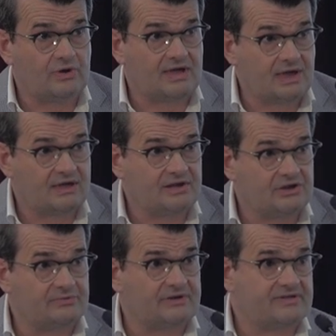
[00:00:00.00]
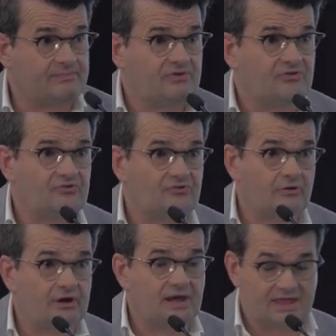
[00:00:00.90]
we need to accept this
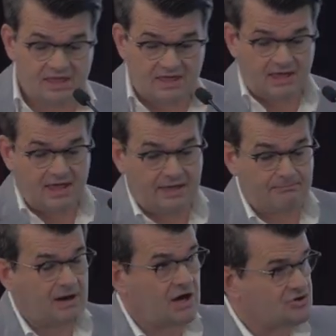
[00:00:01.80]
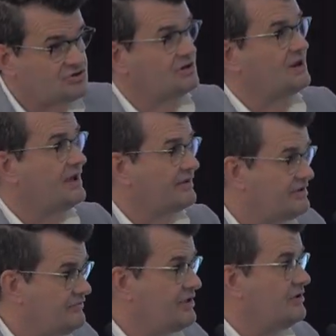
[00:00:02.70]
historically, a marginal
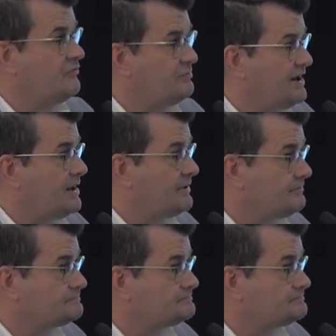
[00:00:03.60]
activity of parliament.